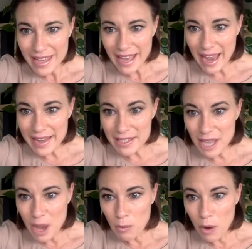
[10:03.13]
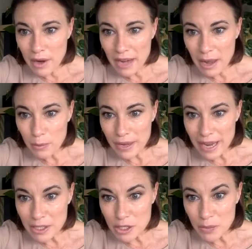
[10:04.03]
Kate, what we
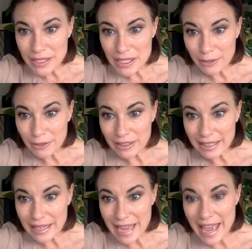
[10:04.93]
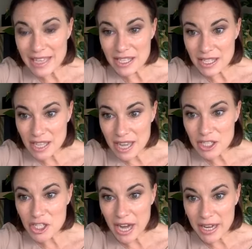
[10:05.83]
are doing differently,
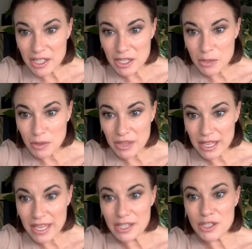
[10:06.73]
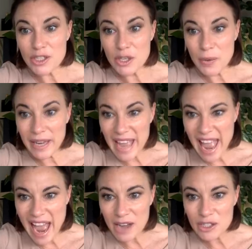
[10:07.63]
exercise changes, what the kids are doing,
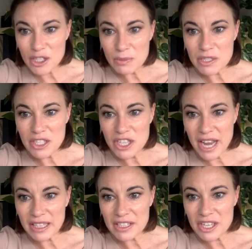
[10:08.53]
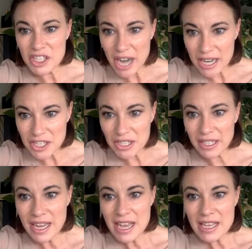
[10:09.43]
how jobs are
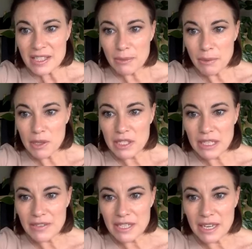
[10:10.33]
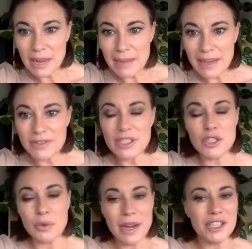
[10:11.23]
changing, some positives to come out of
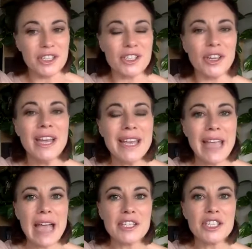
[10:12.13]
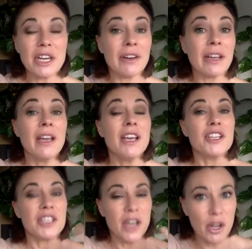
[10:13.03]
situations. So Kate's sharing,
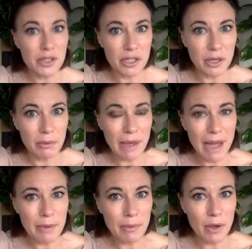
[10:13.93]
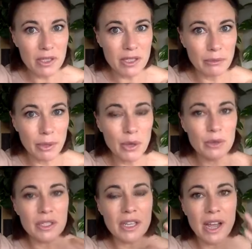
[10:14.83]
she hosted a Palmer Pots and
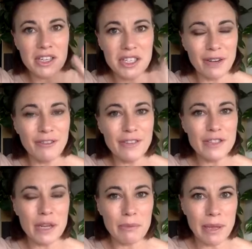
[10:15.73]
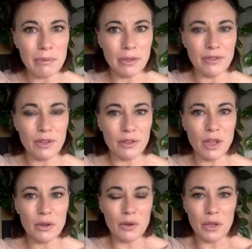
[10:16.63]
Pearls night. She had 15 people of her
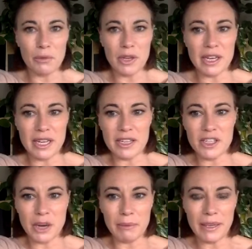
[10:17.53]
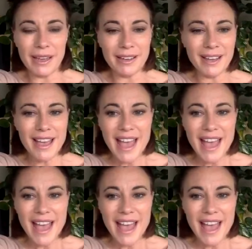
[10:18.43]
local community jump in